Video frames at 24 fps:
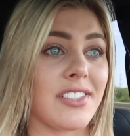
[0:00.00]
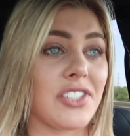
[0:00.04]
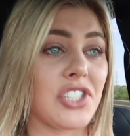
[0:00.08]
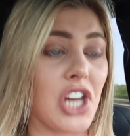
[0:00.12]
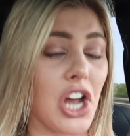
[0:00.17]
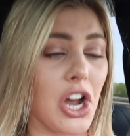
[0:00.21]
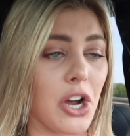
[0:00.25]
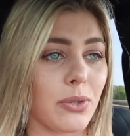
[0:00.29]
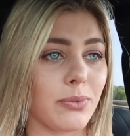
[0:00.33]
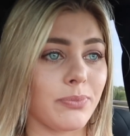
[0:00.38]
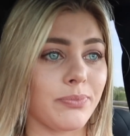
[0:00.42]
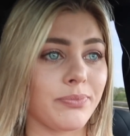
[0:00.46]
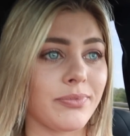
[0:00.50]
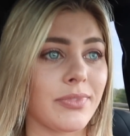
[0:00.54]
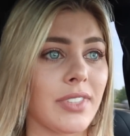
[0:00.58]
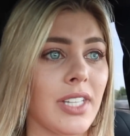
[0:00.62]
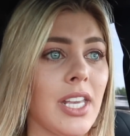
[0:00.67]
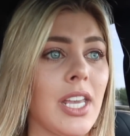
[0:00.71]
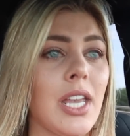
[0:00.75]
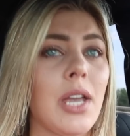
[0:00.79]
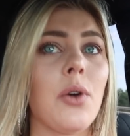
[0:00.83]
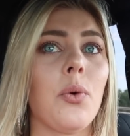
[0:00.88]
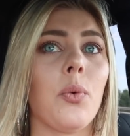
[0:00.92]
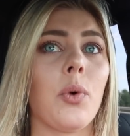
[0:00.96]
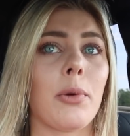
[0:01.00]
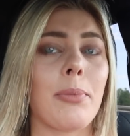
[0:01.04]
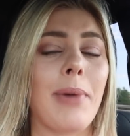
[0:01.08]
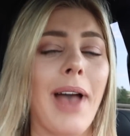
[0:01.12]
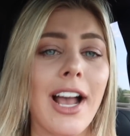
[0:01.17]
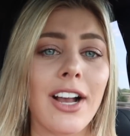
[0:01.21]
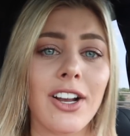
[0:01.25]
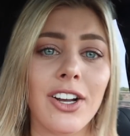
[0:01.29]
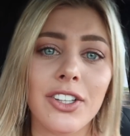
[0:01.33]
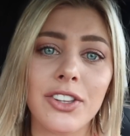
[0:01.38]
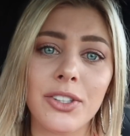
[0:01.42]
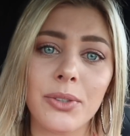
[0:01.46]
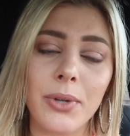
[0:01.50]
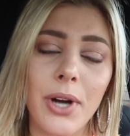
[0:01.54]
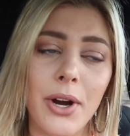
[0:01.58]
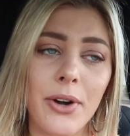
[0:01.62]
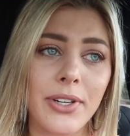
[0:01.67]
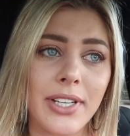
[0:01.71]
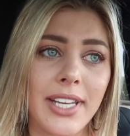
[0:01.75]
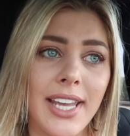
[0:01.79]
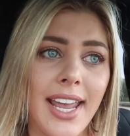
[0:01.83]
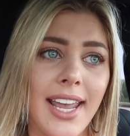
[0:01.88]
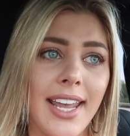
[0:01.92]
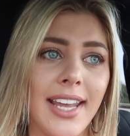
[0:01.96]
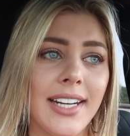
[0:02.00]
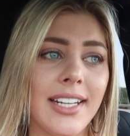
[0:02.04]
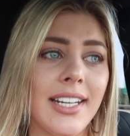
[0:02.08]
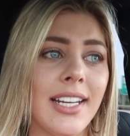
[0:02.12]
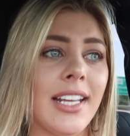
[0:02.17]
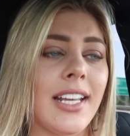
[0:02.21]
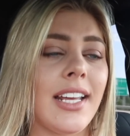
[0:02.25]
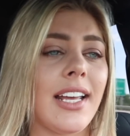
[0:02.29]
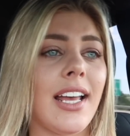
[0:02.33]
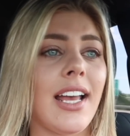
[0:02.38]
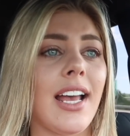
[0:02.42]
So we're back on the road again.